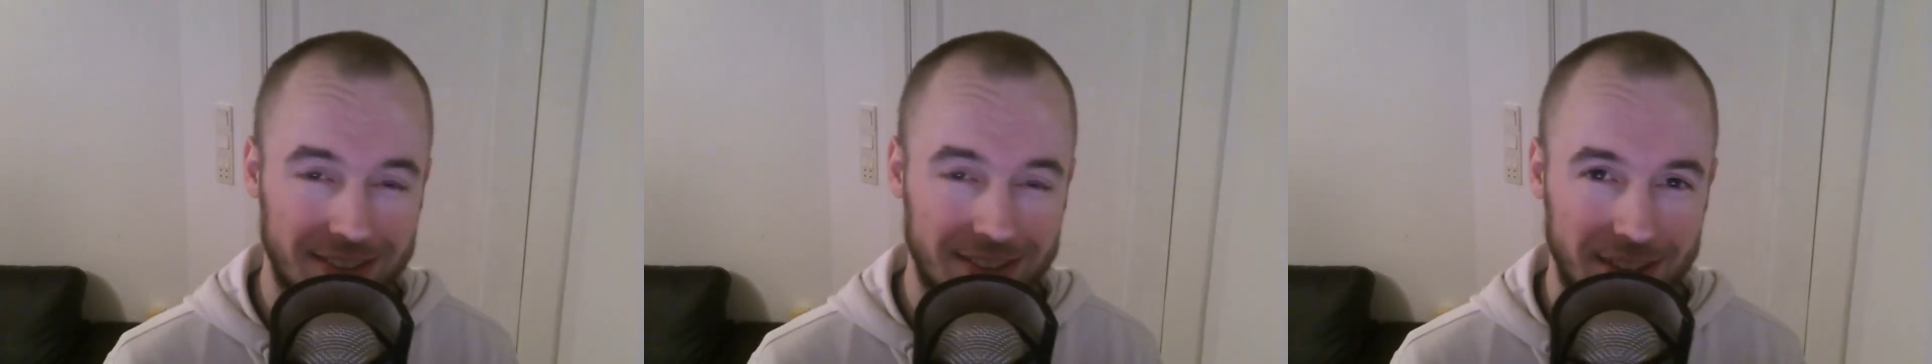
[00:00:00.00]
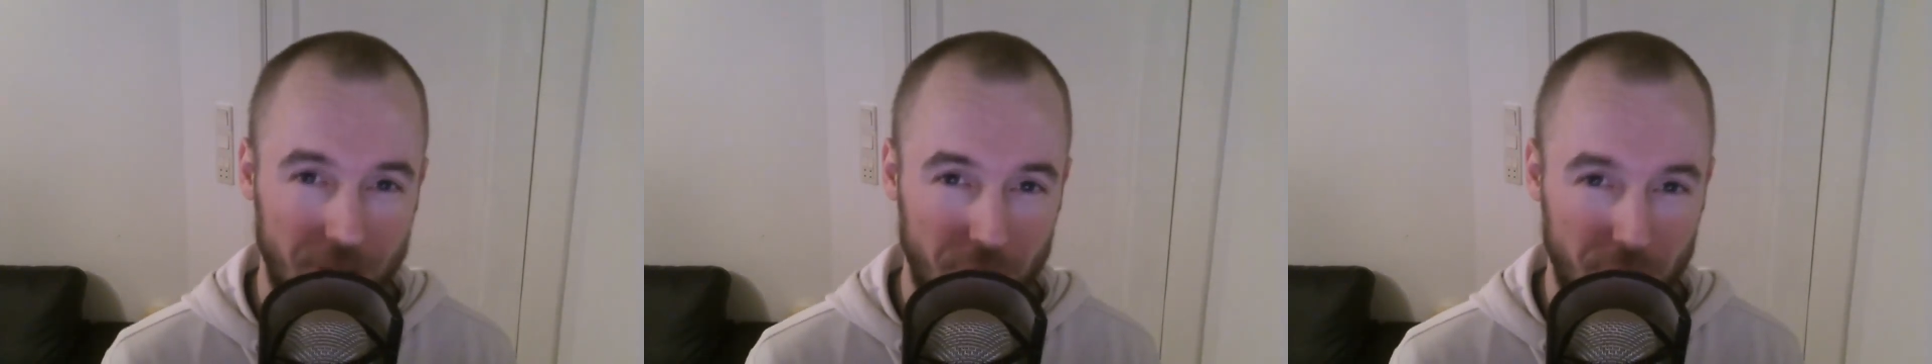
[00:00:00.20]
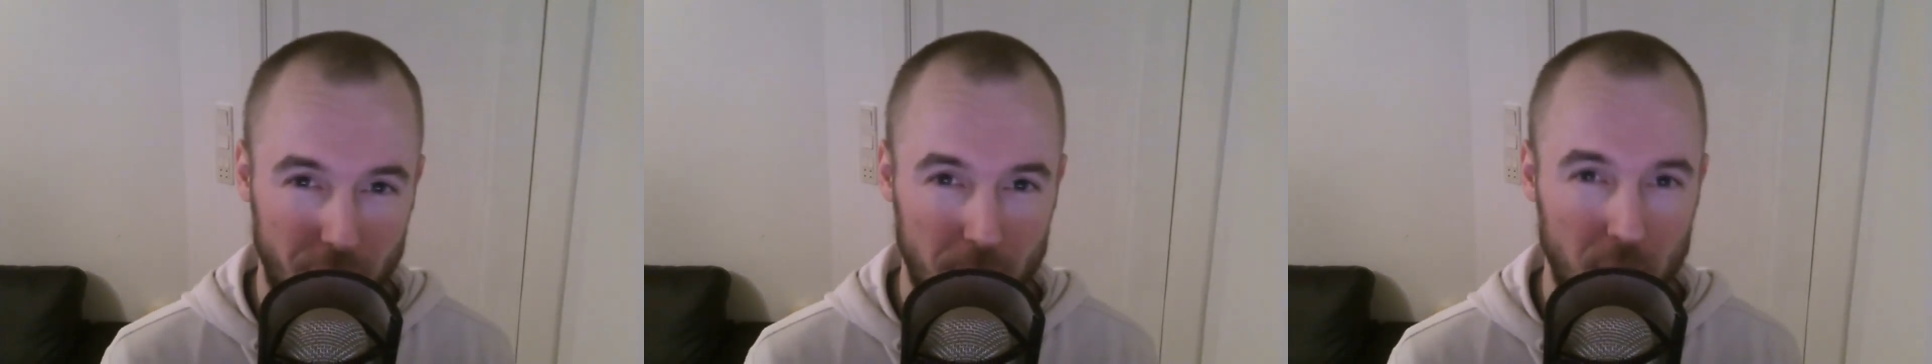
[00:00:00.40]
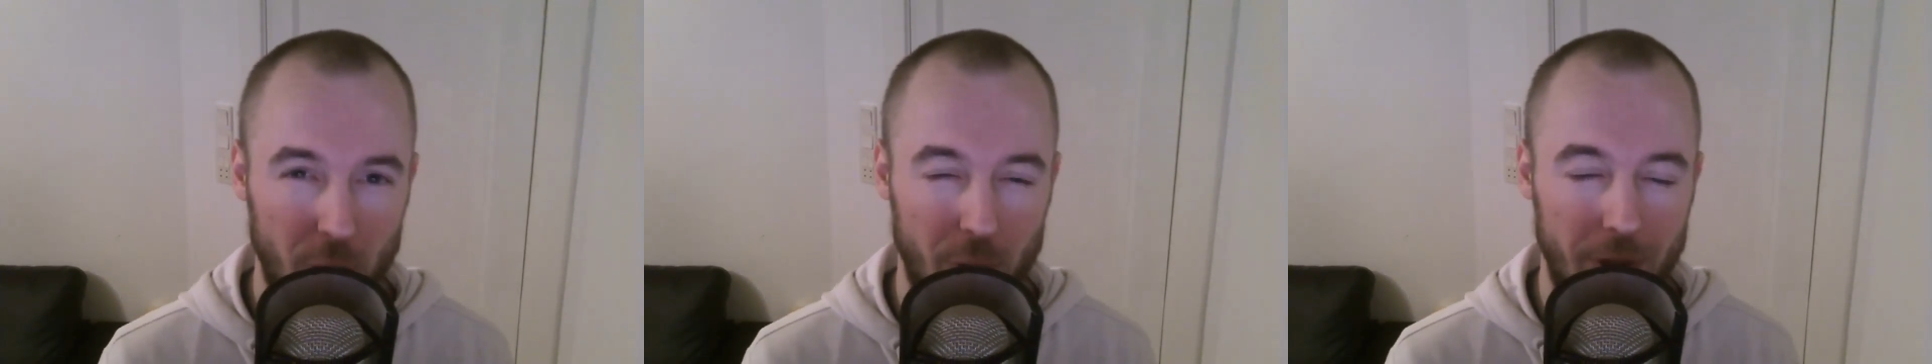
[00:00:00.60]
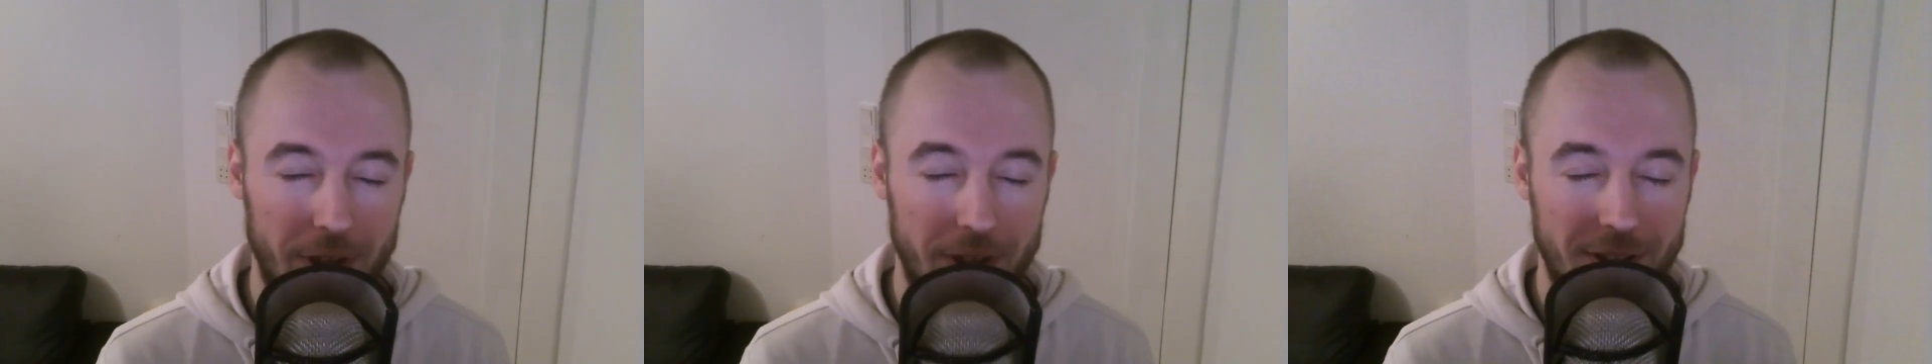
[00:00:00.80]
in
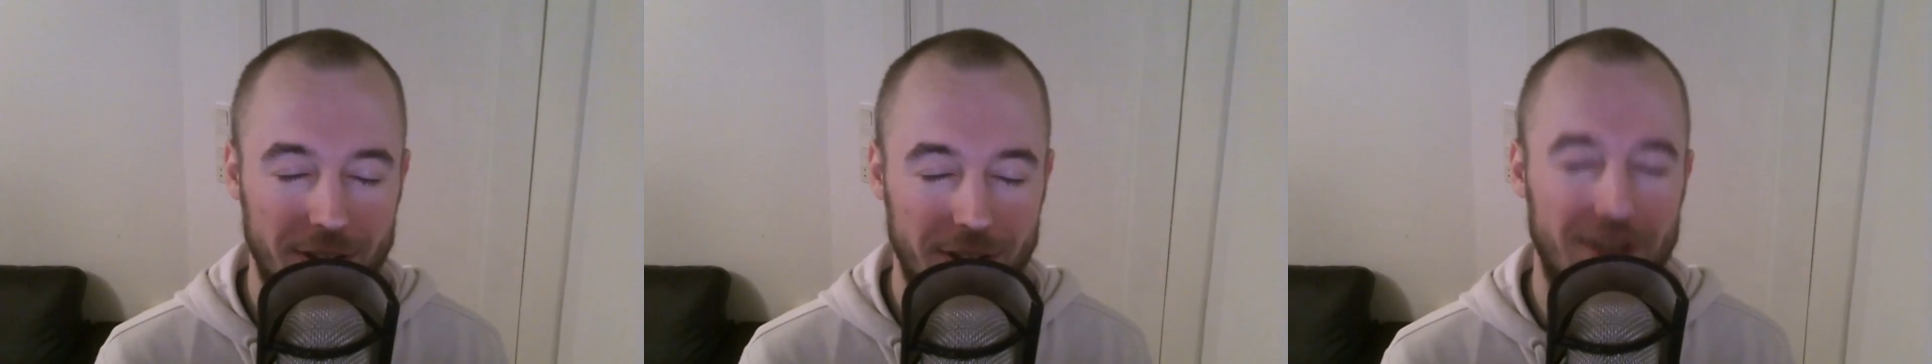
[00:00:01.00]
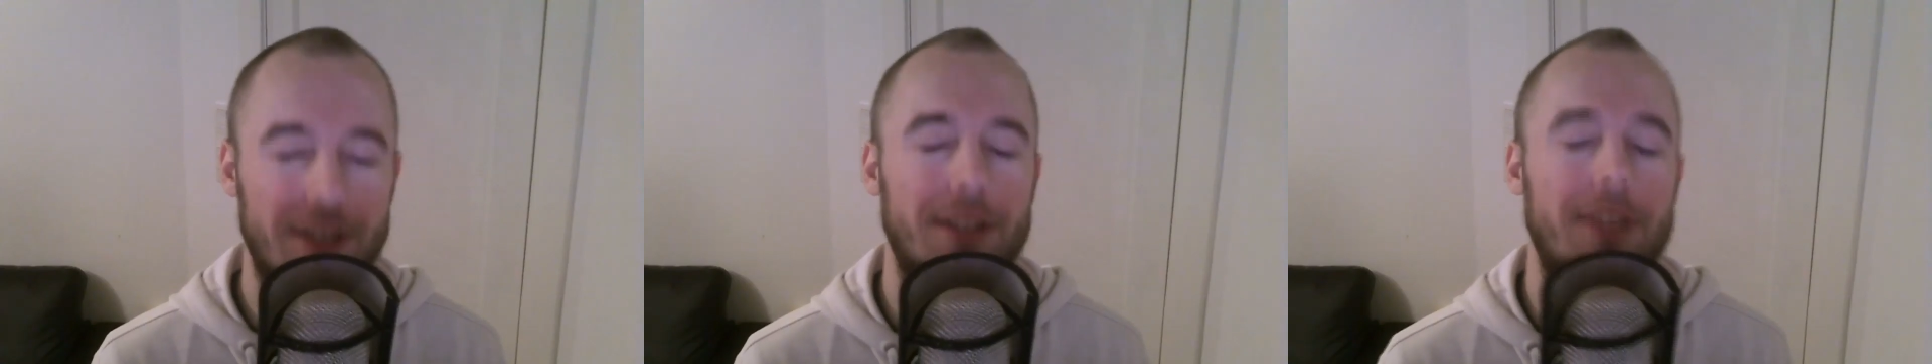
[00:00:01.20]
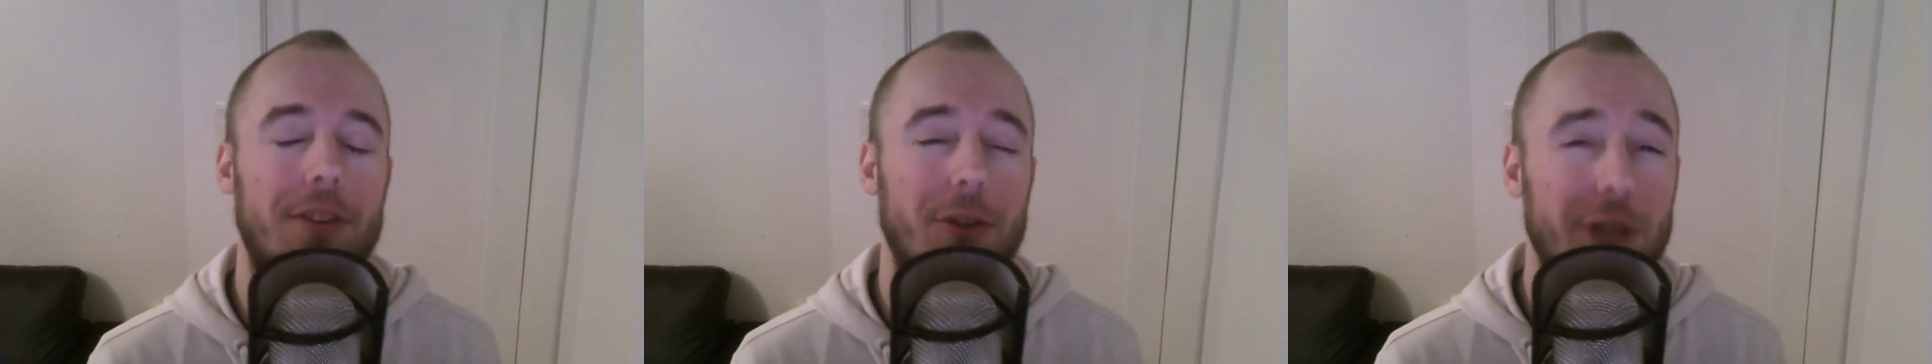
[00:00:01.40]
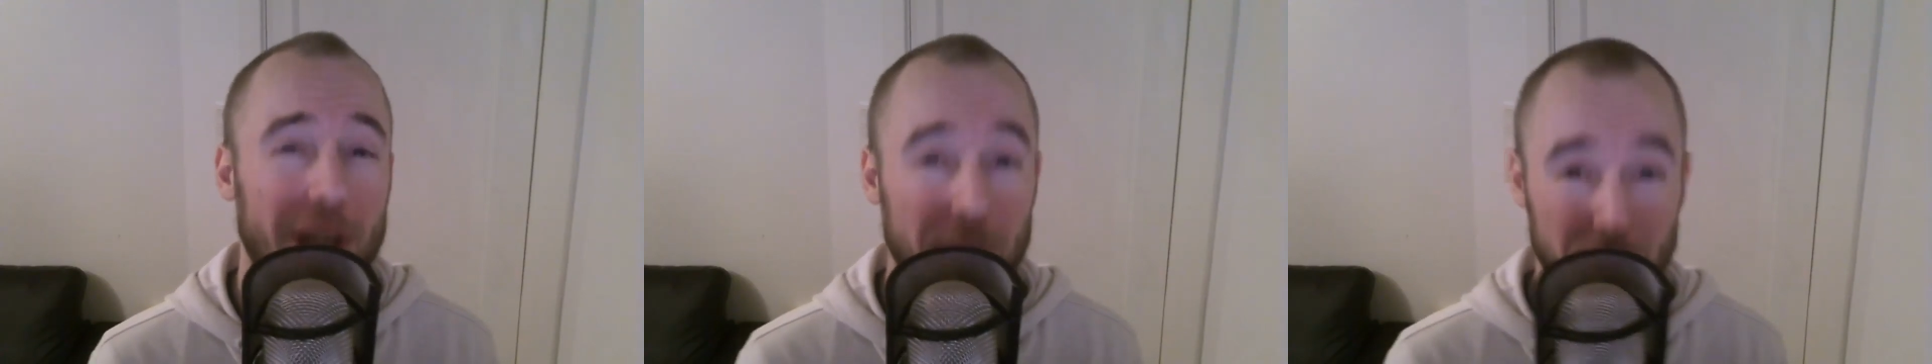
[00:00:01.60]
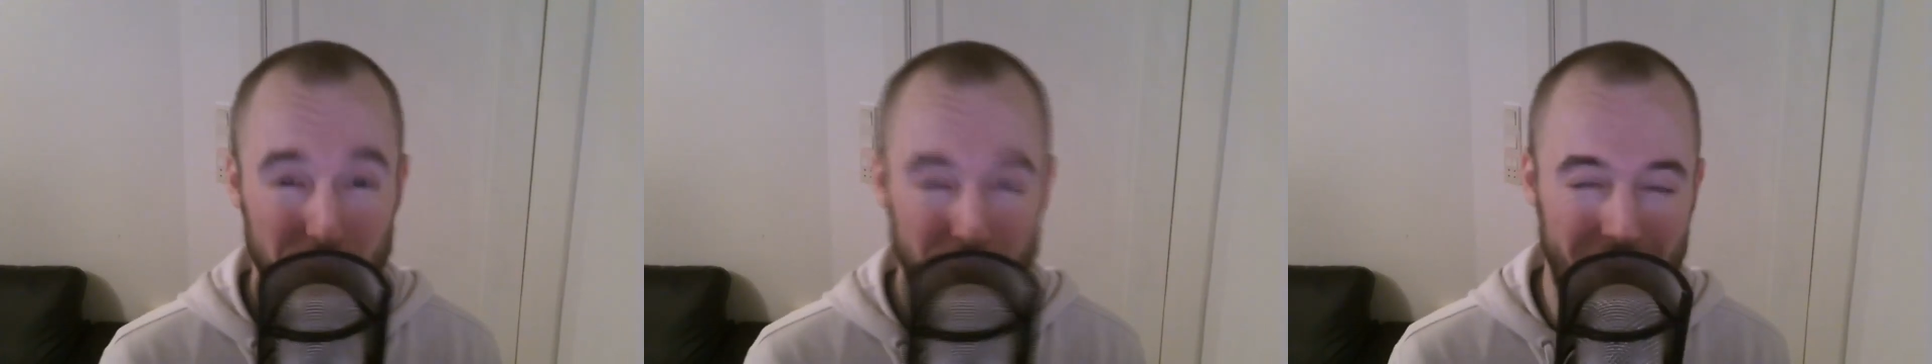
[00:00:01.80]
3.1. Don't get
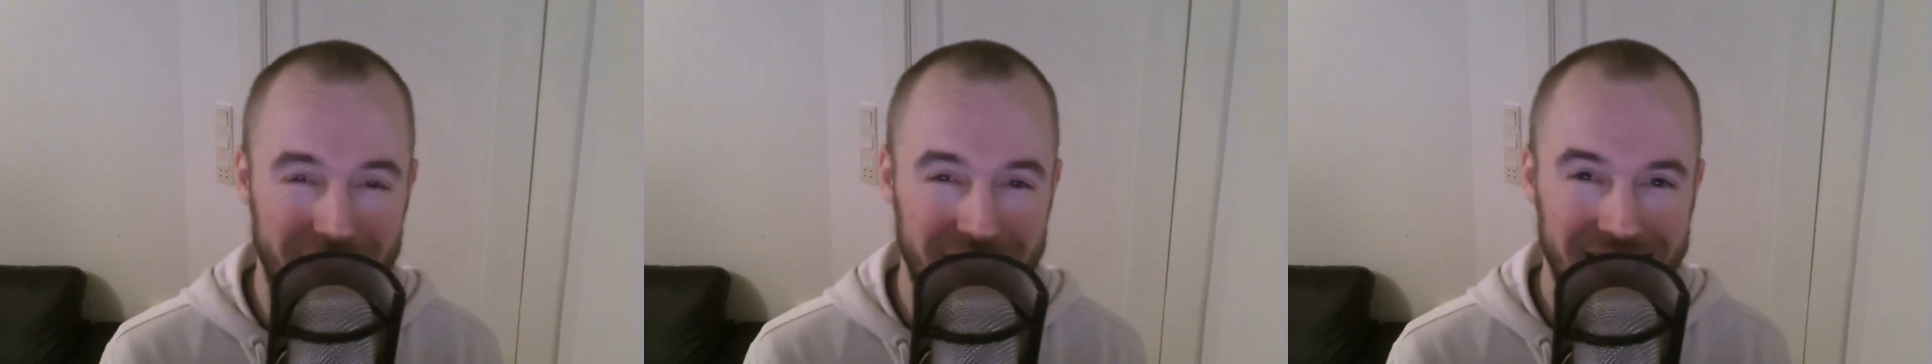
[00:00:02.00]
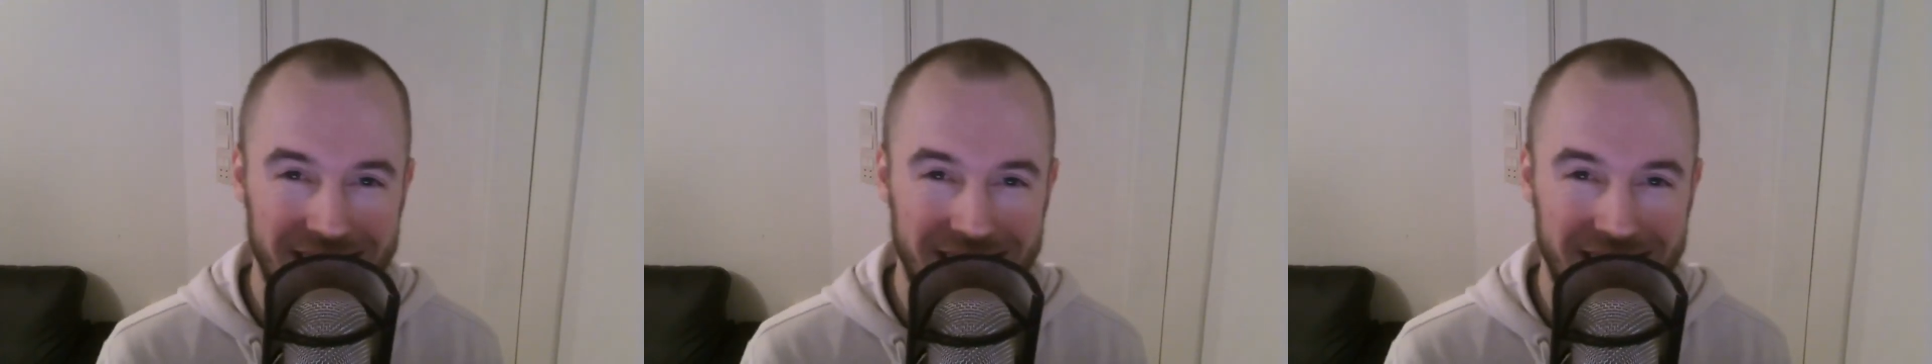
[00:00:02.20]
me wrong.